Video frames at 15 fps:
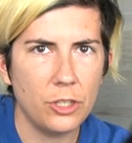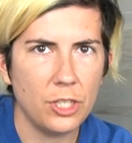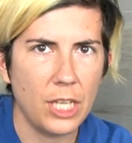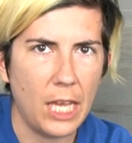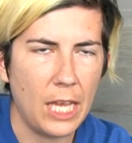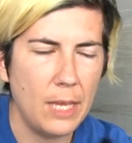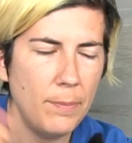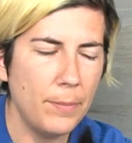
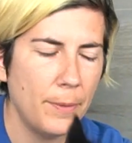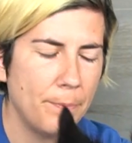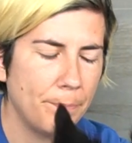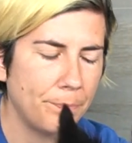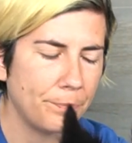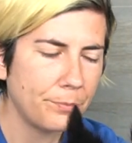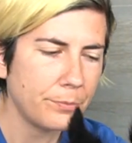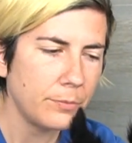tape.
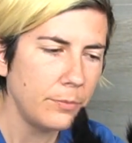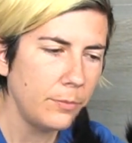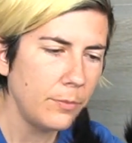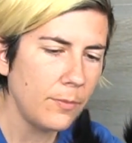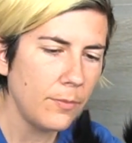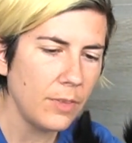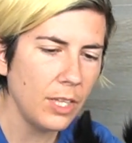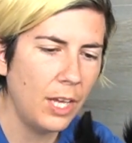
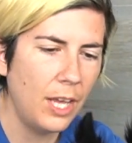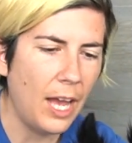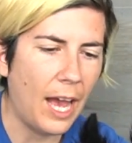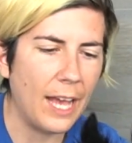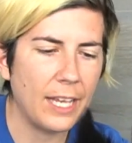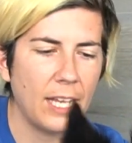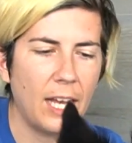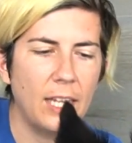
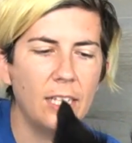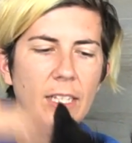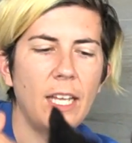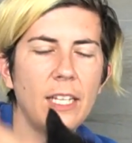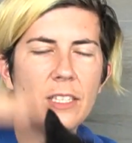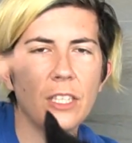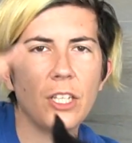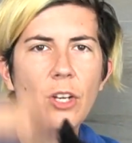I kind of
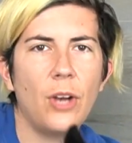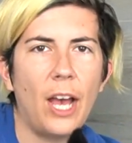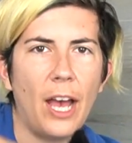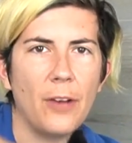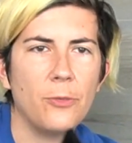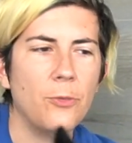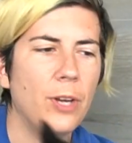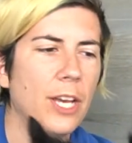like to go
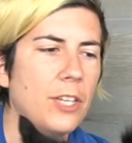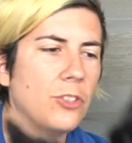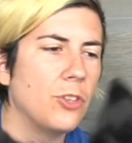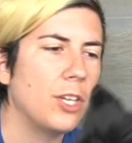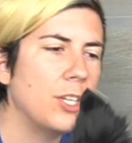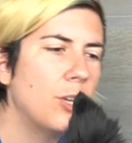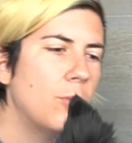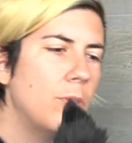halfway, so
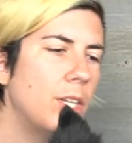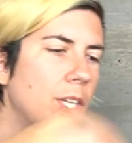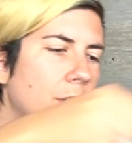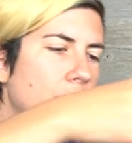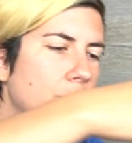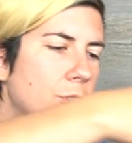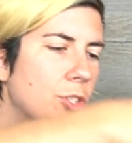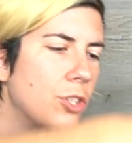I don't want to
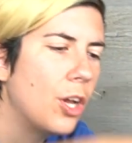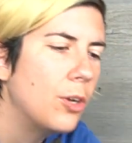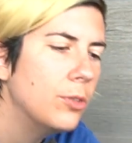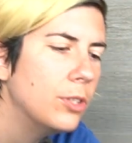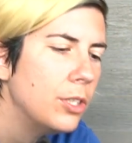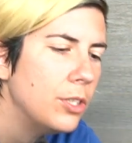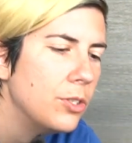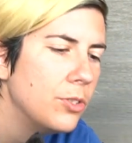go so
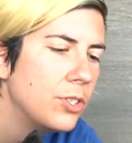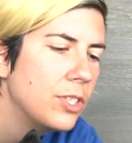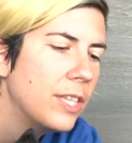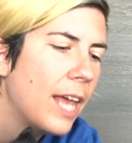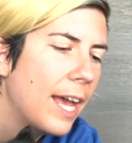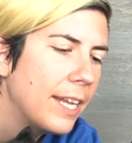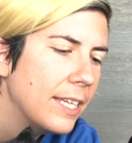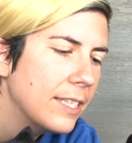loose
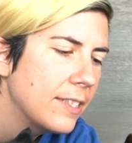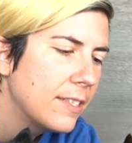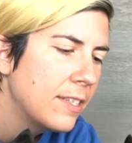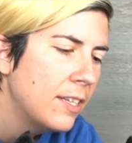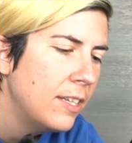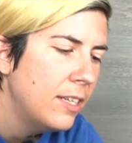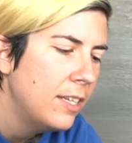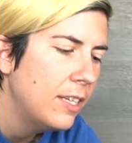that
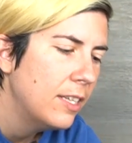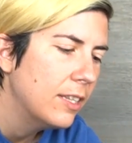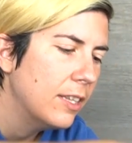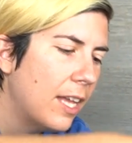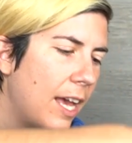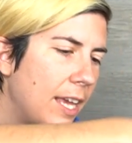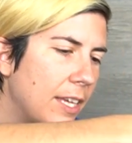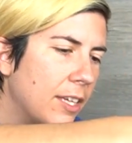it's
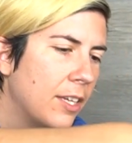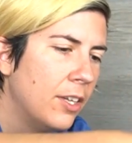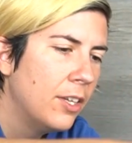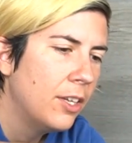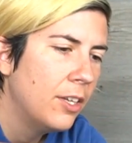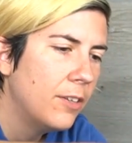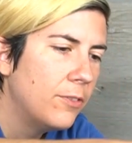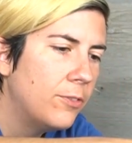like
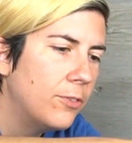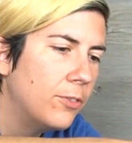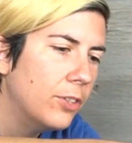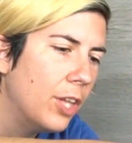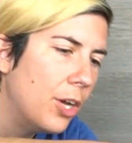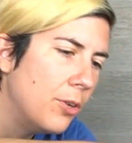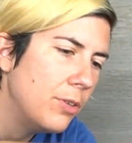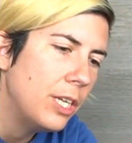
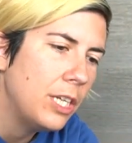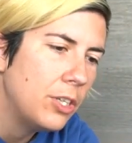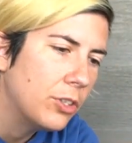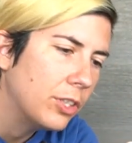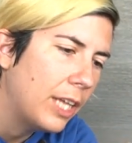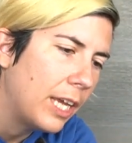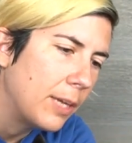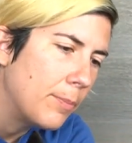floating or
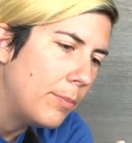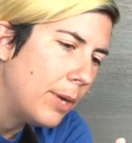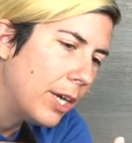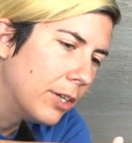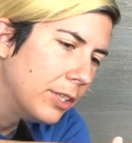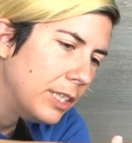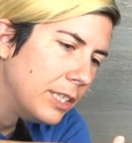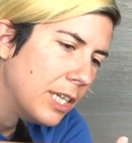like
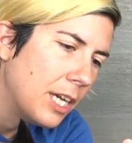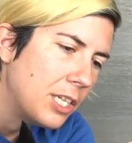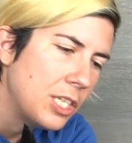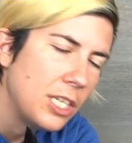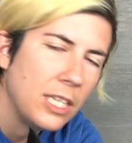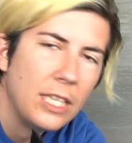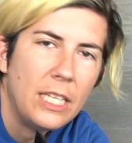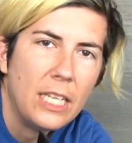barely
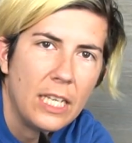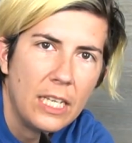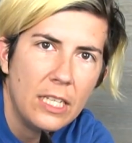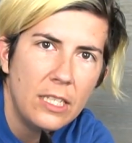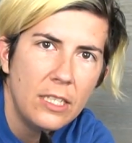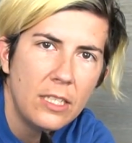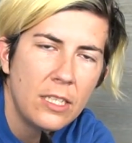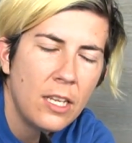touching the
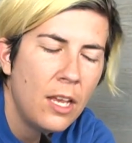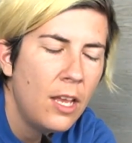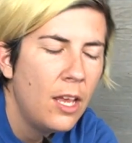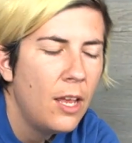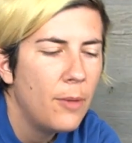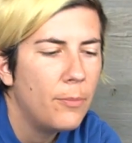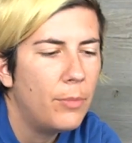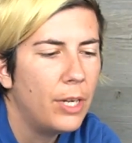ends,
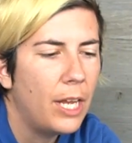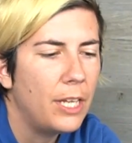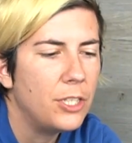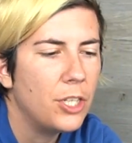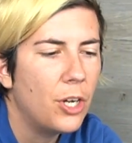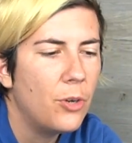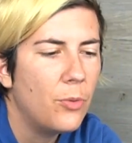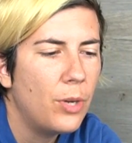but I
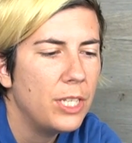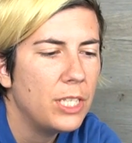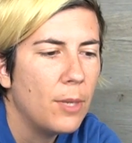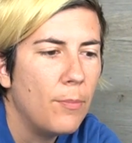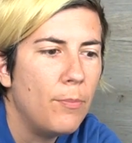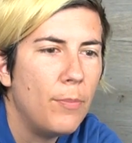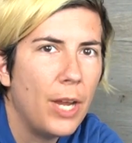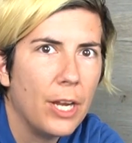don't want to
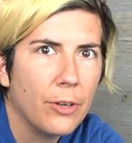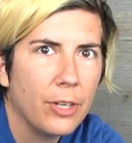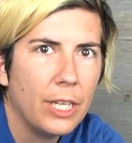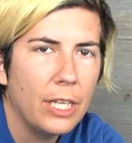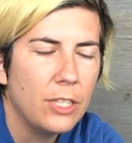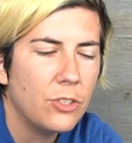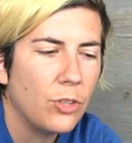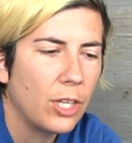bury
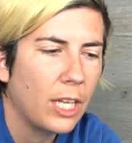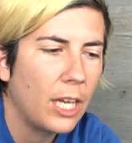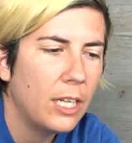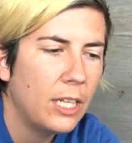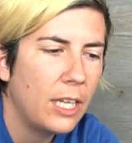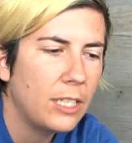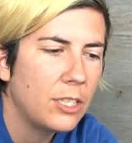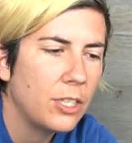it. So I kind of
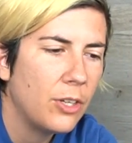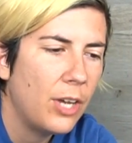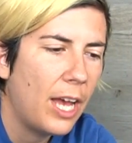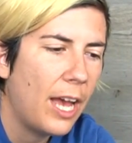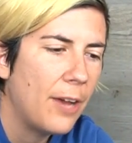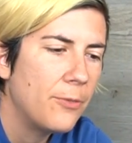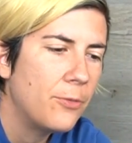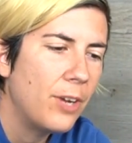like to go
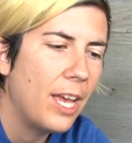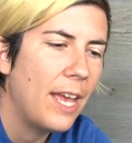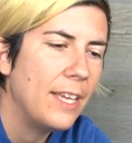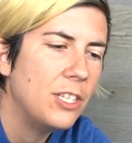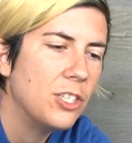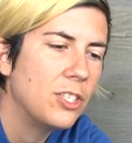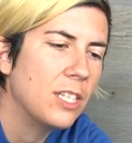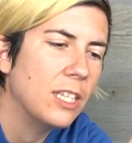halfway,
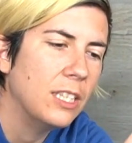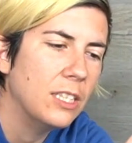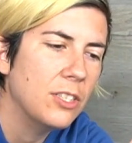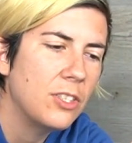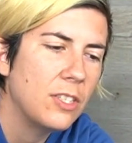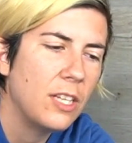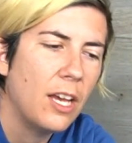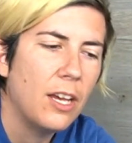just a little
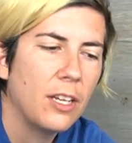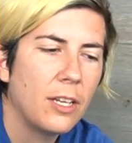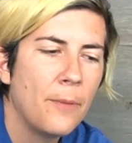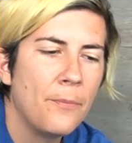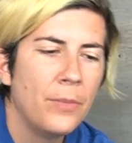snug.